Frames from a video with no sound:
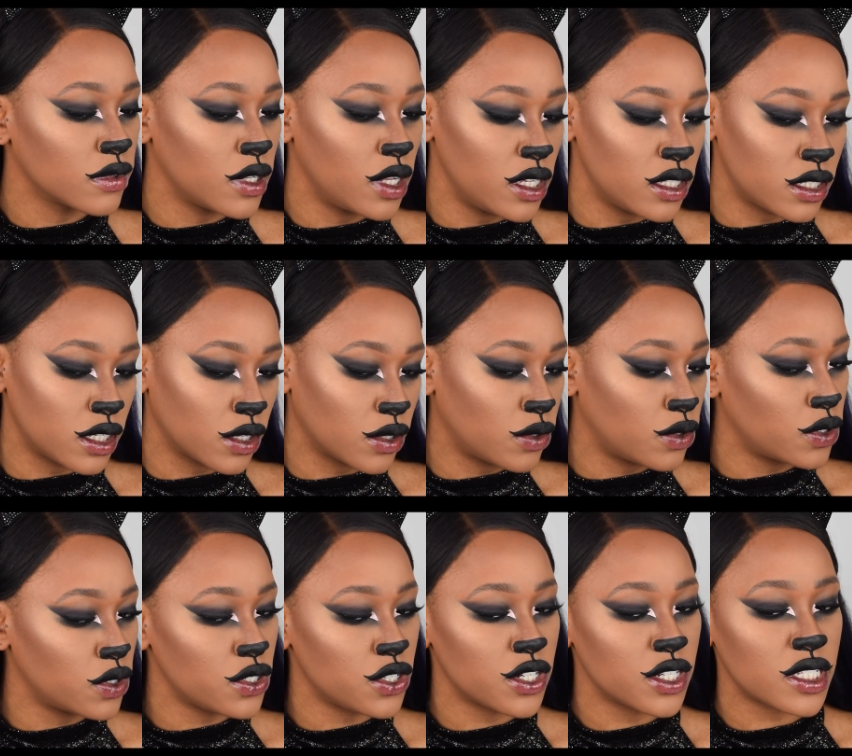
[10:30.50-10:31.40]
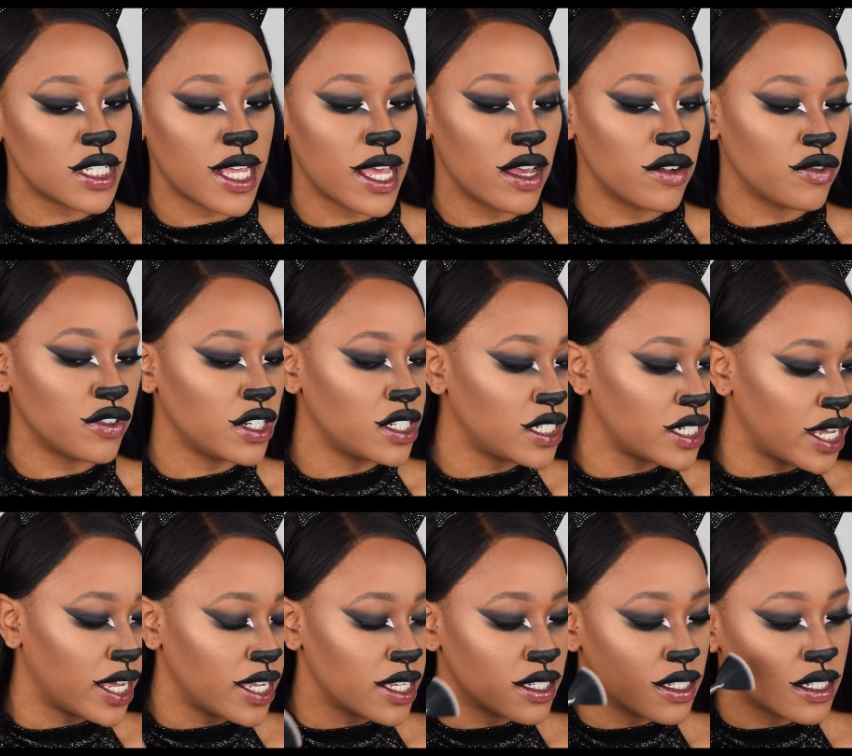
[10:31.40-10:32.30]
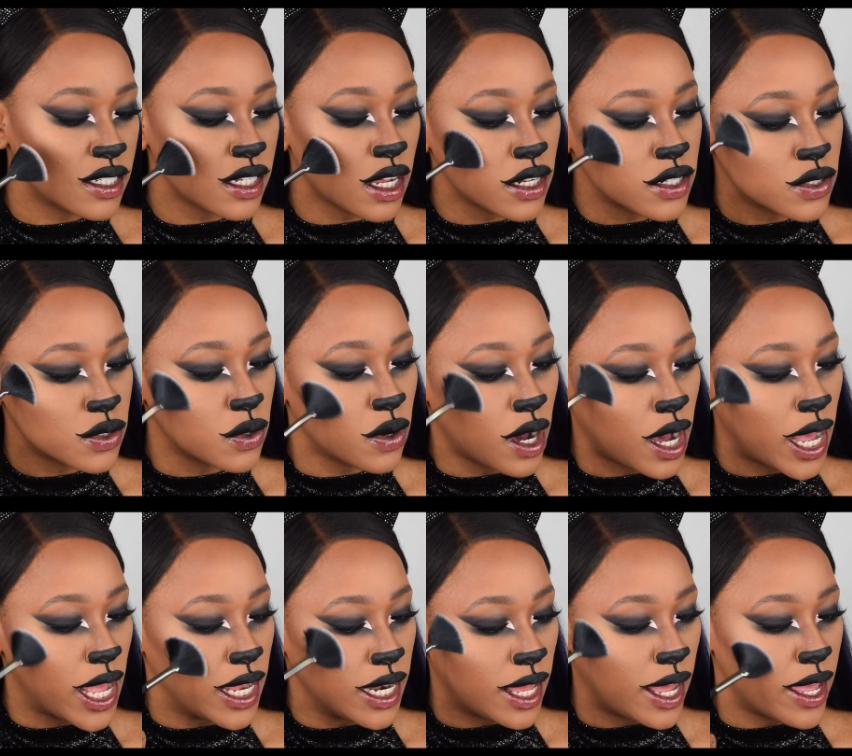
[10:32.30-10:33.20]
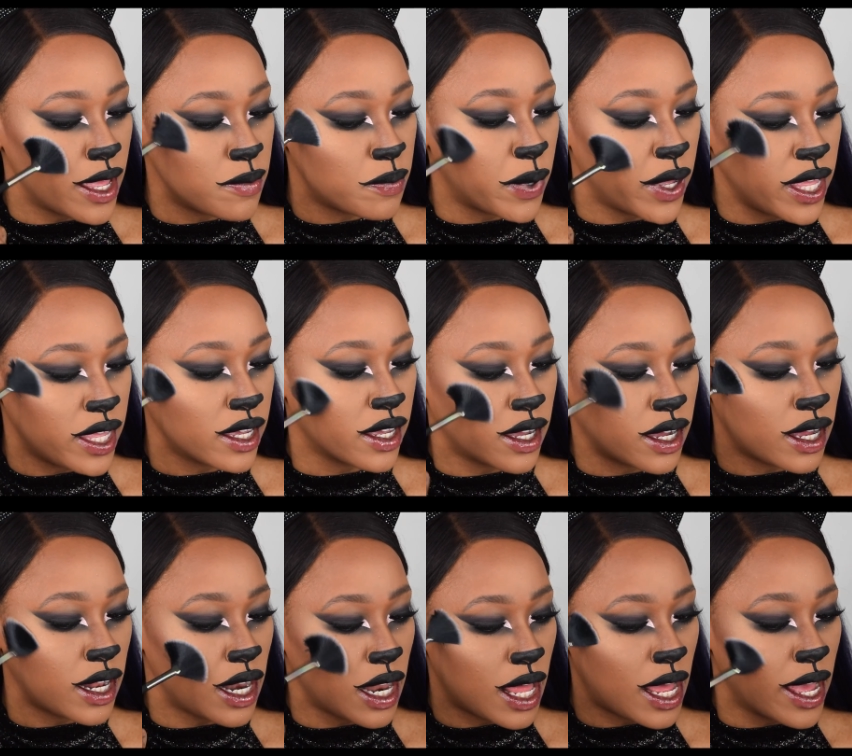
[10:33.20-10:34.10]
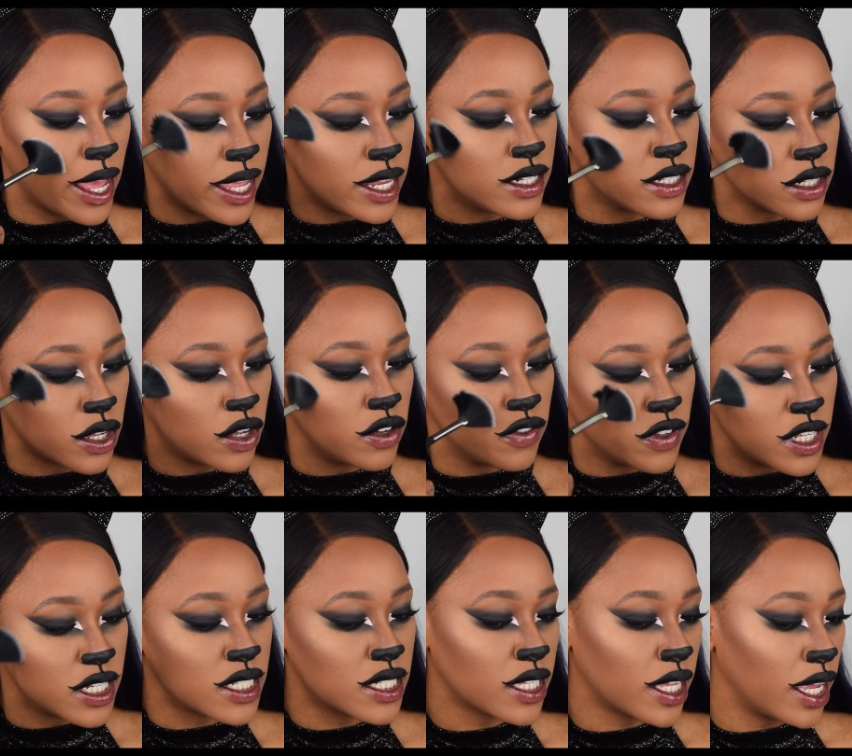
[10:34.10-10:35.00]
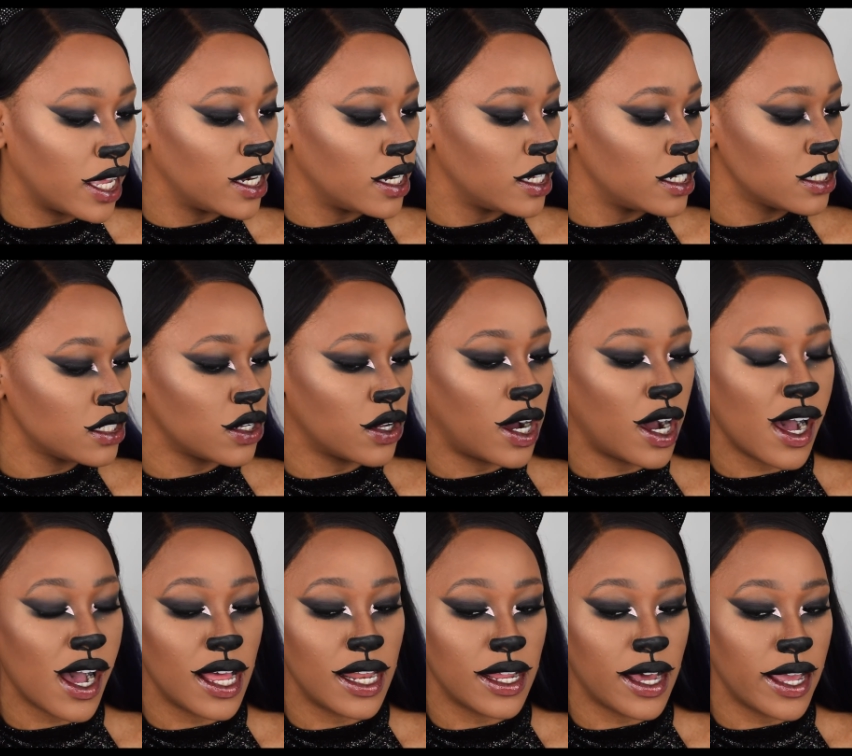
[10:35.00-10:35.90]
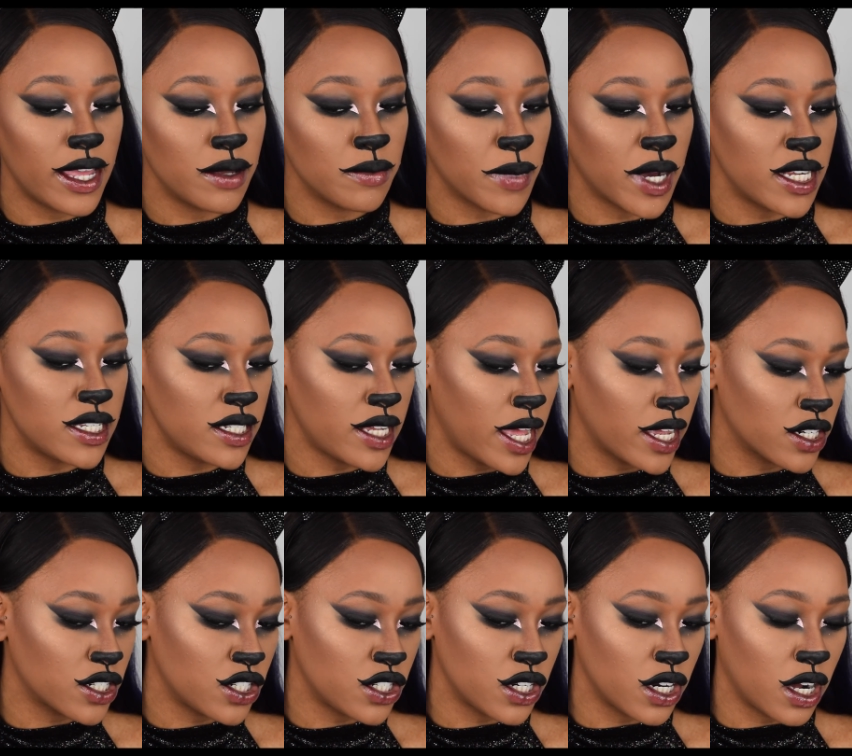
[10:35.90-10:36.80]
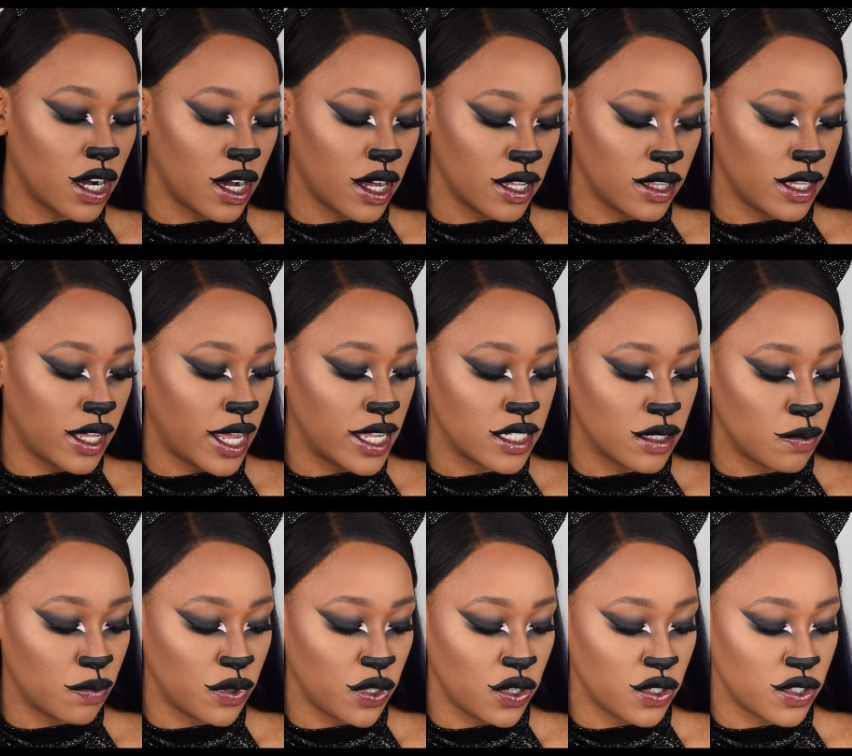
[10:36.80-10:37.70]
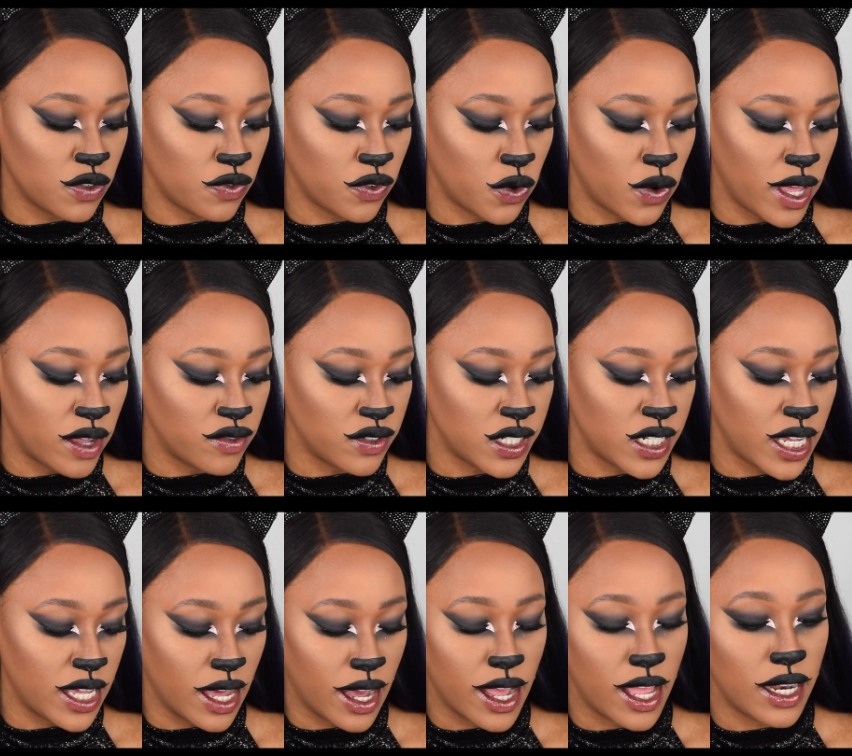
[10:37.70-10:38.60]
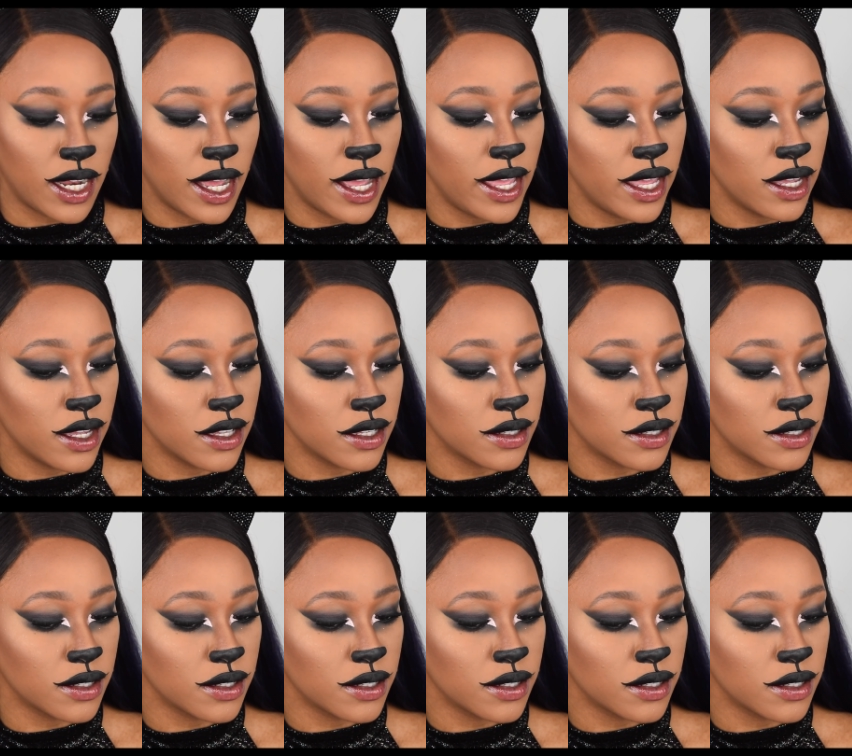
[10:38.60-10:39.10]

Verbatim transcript: It's a gorgeous everyday subtle highlight but it glides over the skin. It's not highlighting my texture. That is a beautiful everyday highlight.